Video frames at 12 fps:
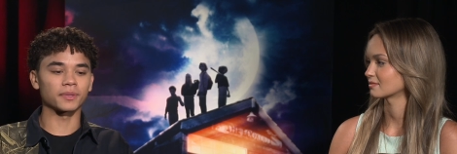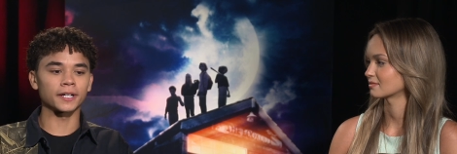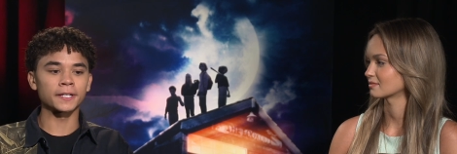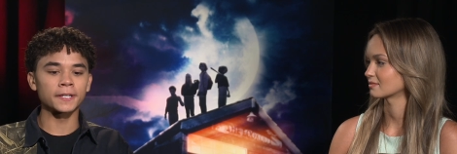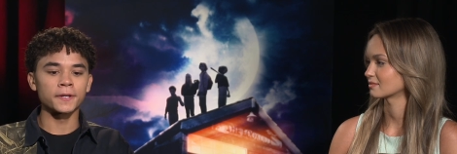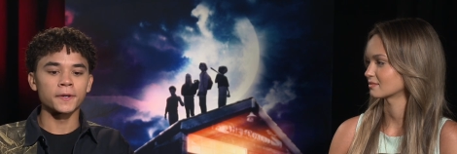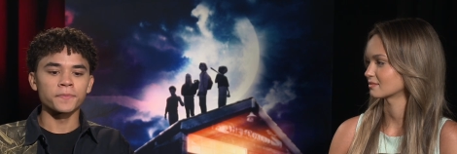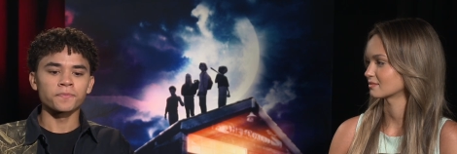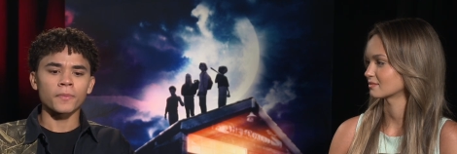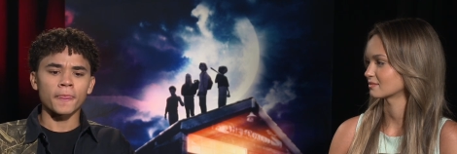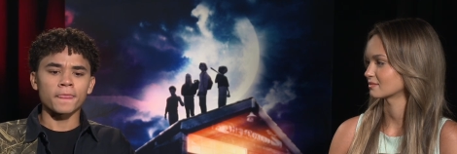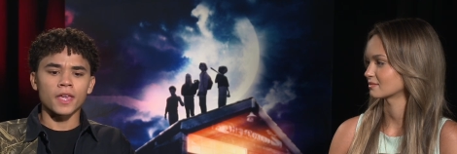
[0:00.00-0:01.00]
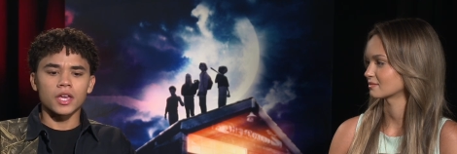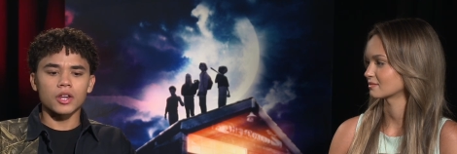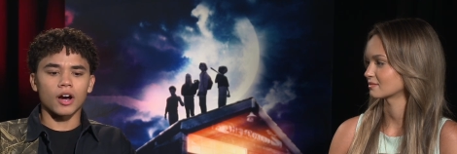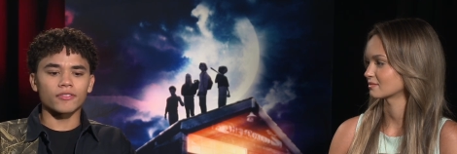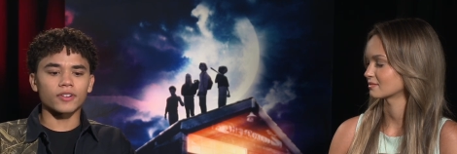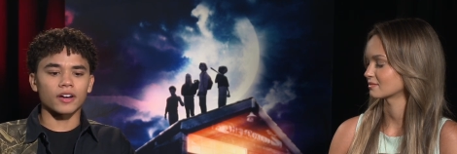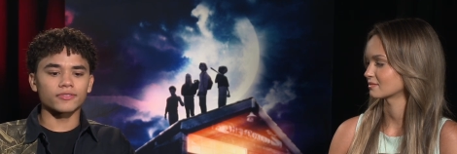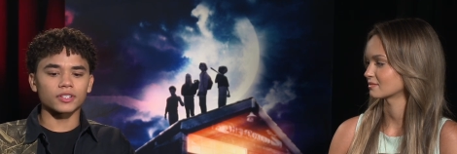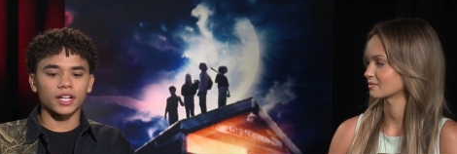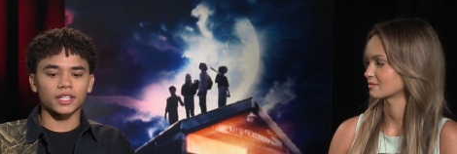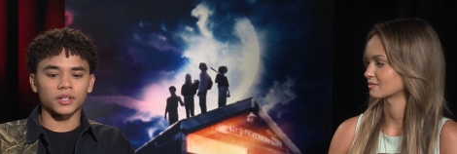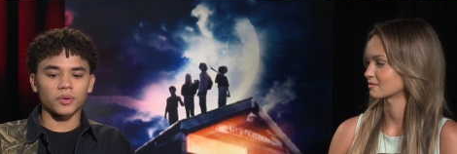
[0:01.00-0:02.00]
Speaker 1: but you know I, I feel
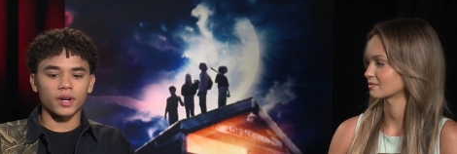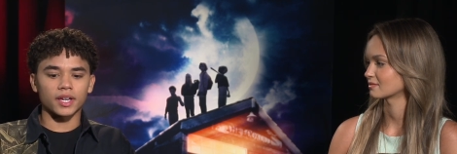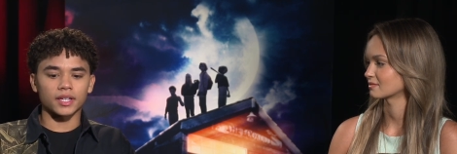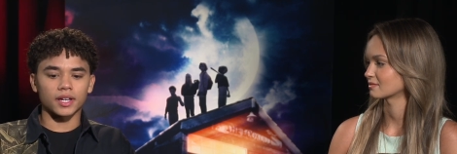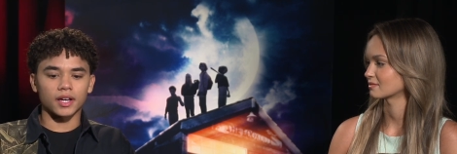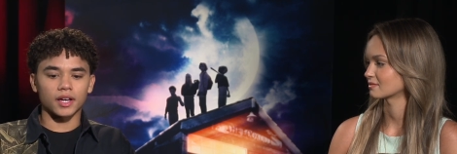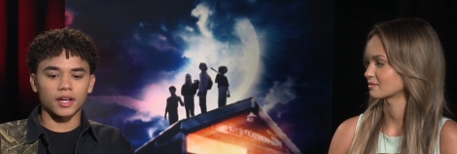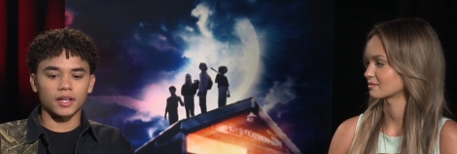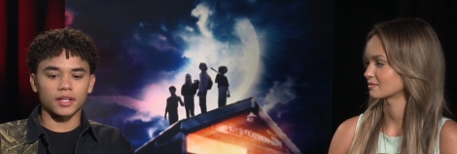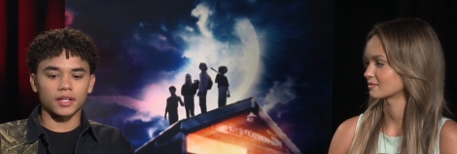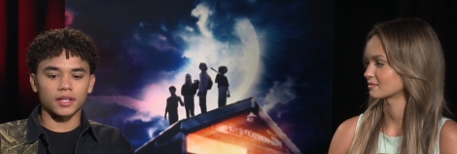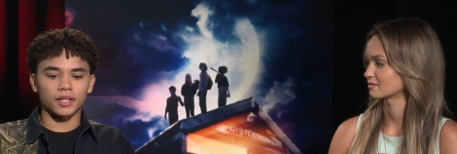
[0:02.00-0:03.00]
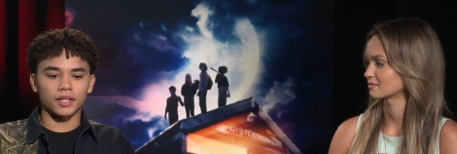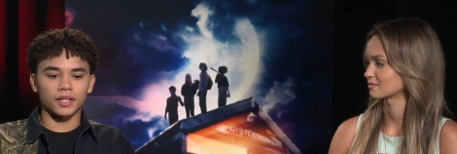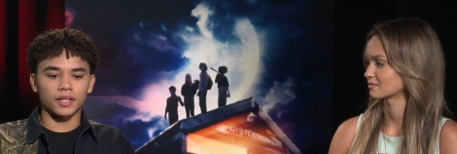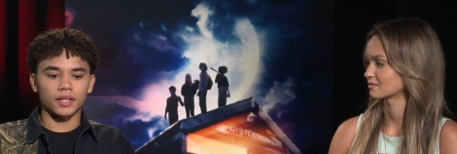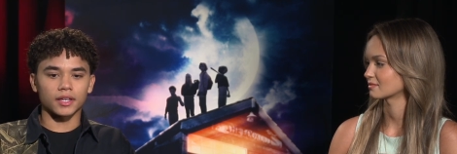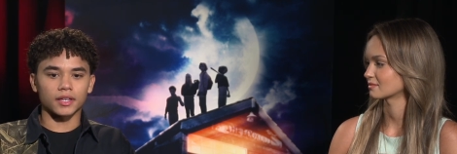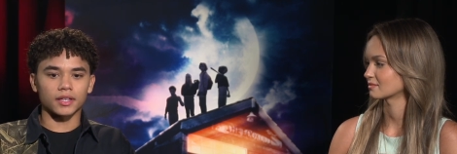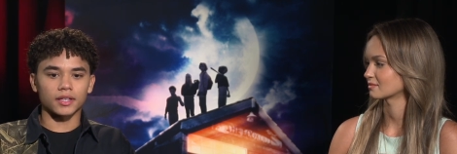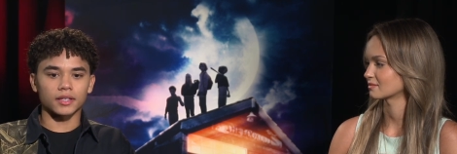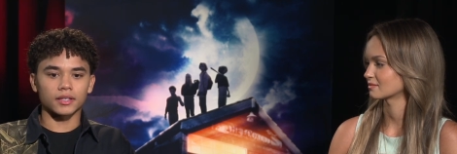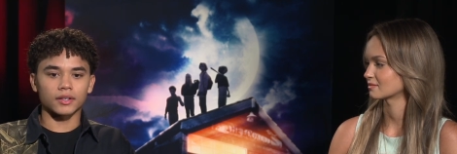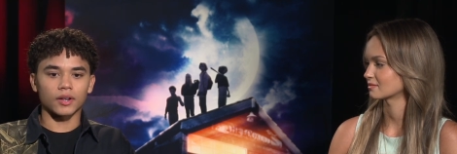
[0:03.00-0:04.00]
like in a way uh,
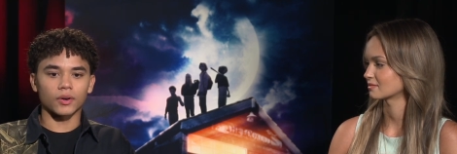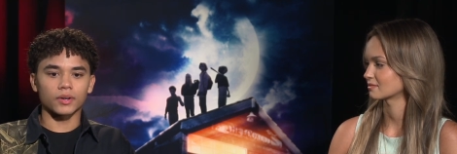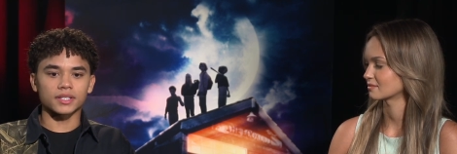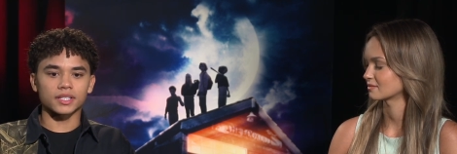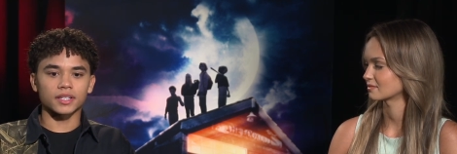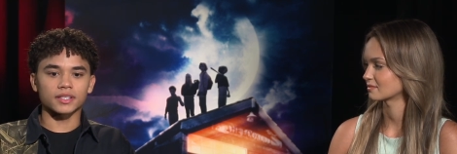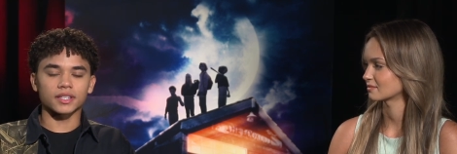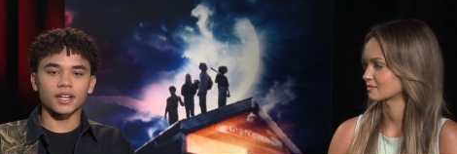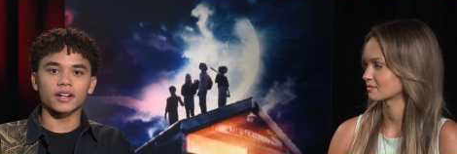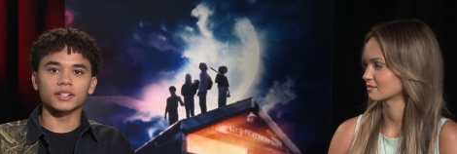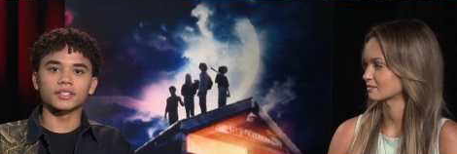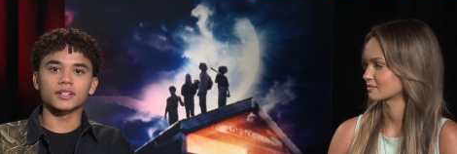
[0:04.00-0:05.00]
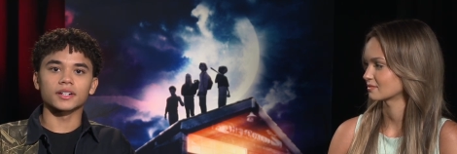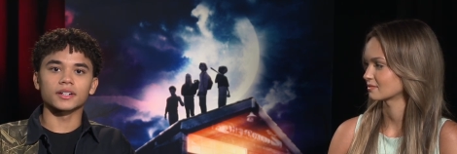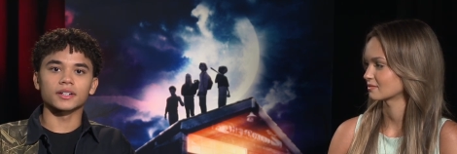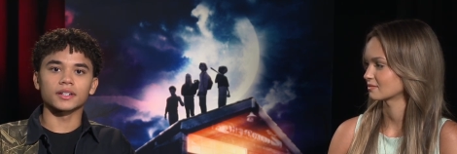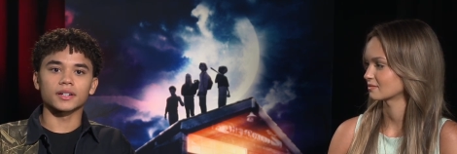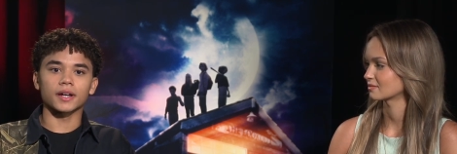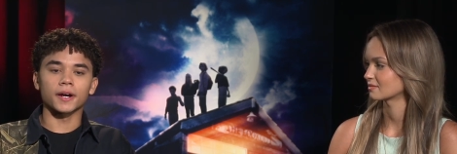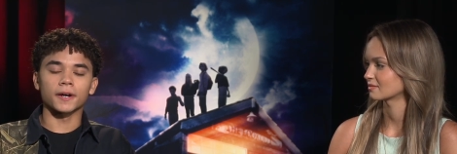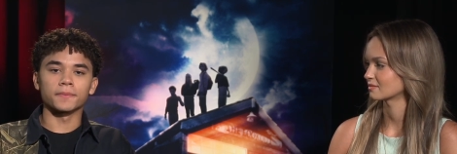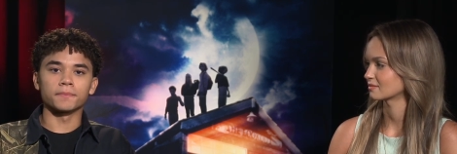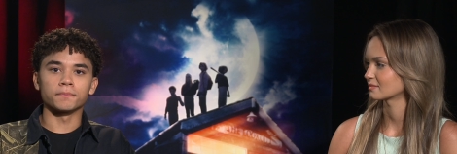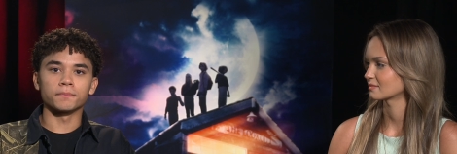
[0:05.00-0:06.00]
you know his his character
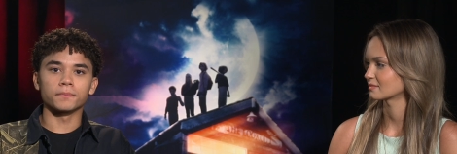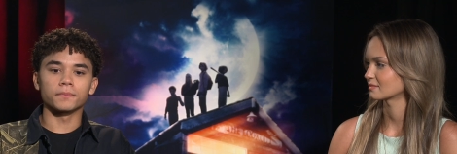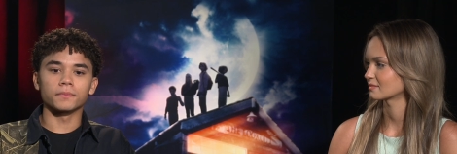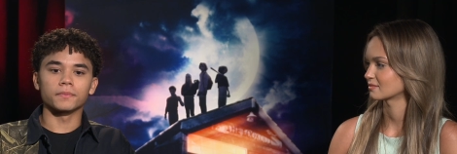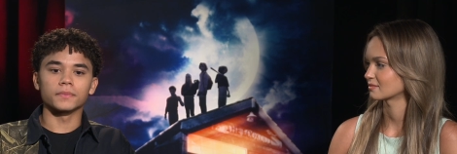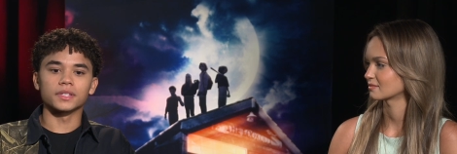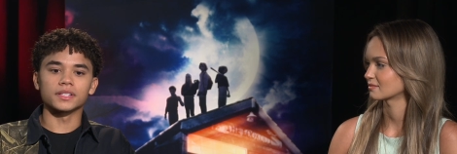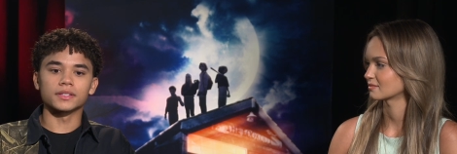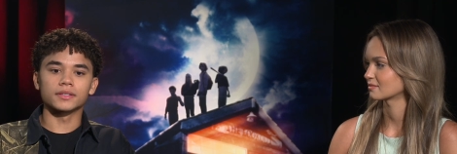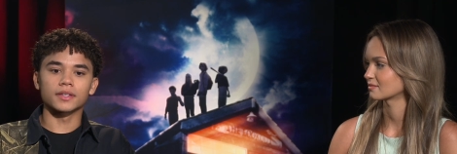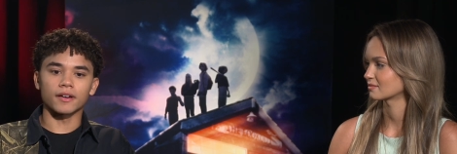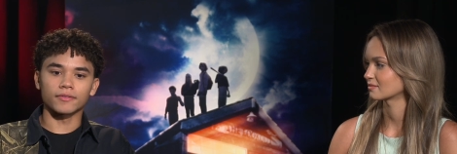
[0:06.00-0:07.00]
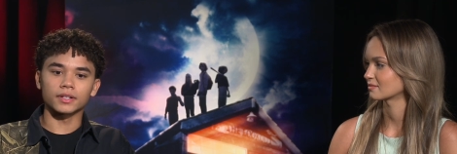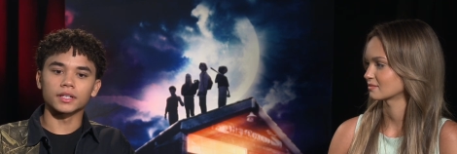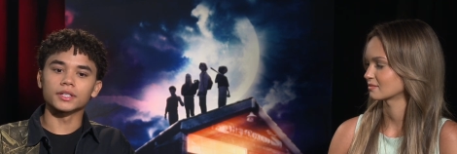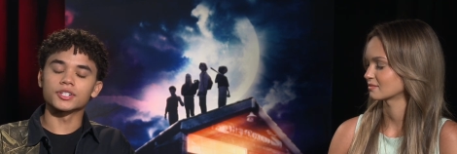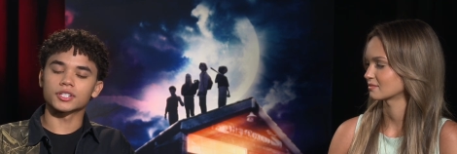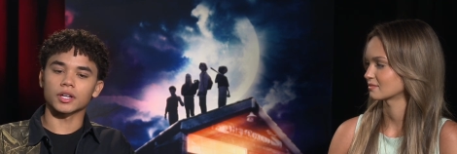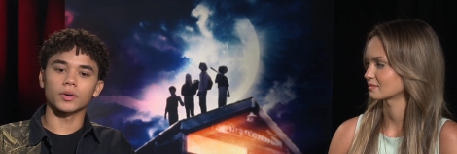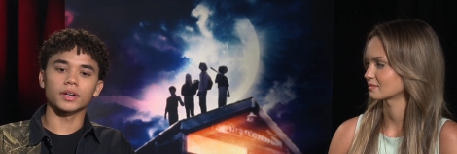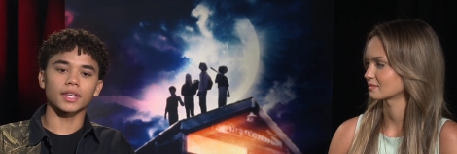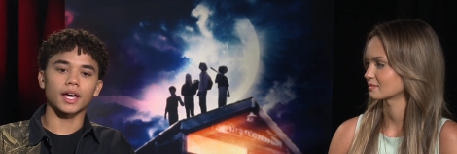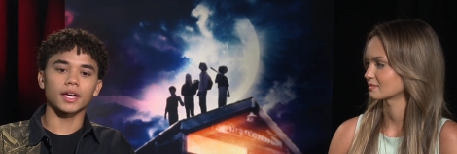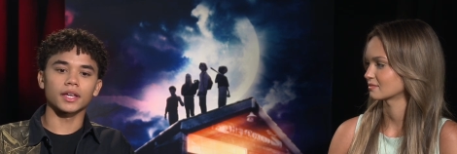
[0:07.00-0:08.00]
um, is definitely
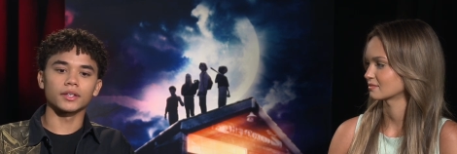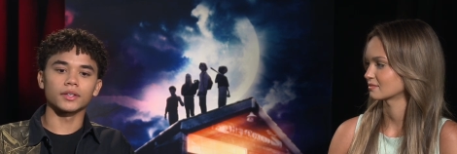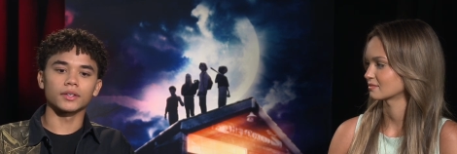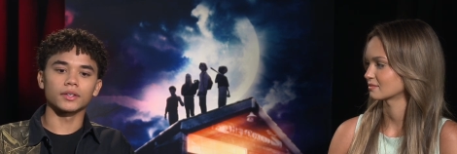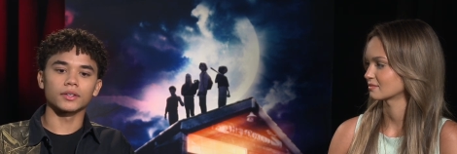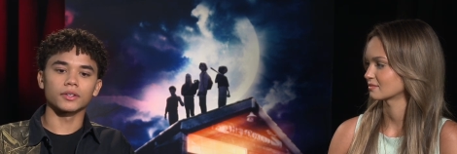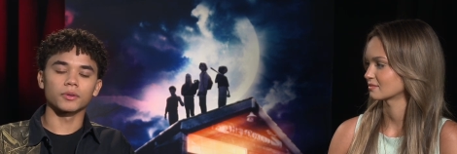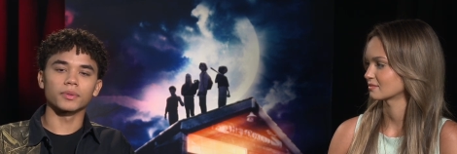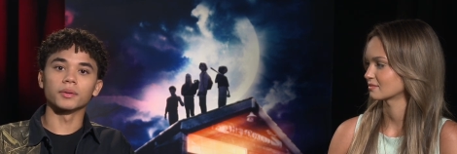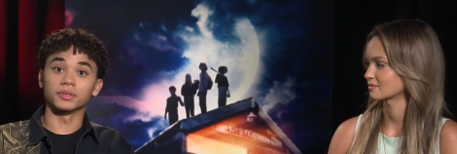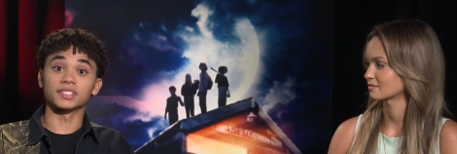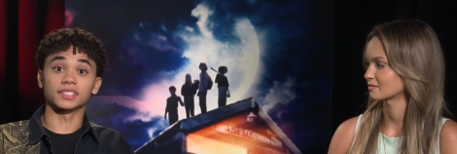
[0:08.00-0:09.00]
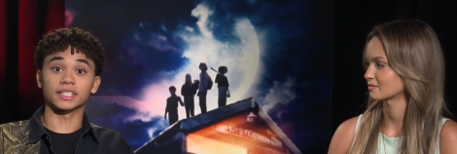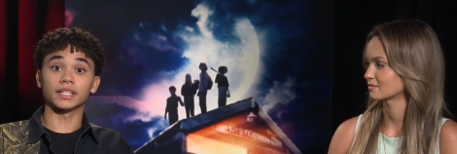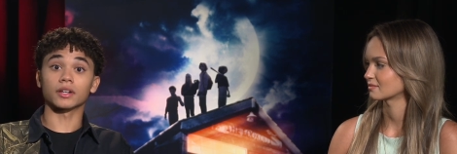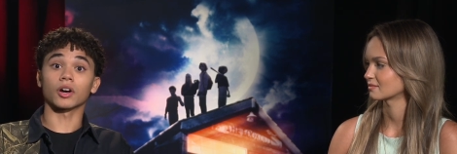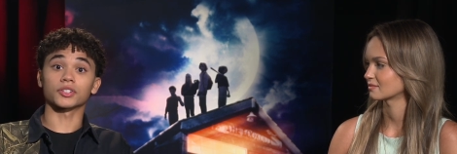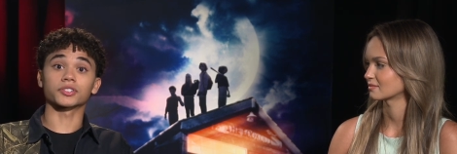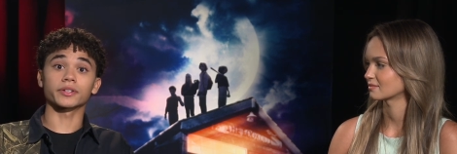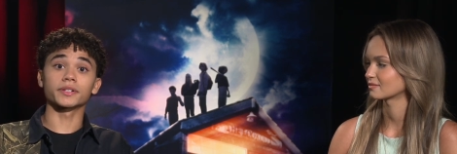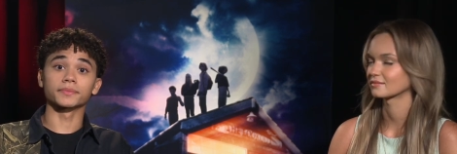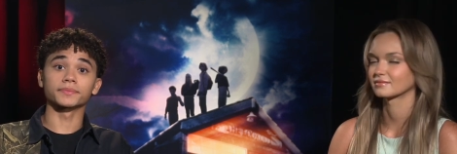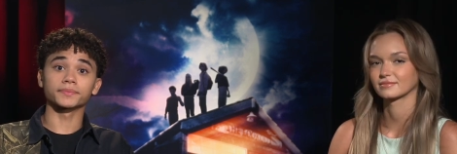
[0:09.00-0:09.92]
showing that, and and you'll be able to see it on screen.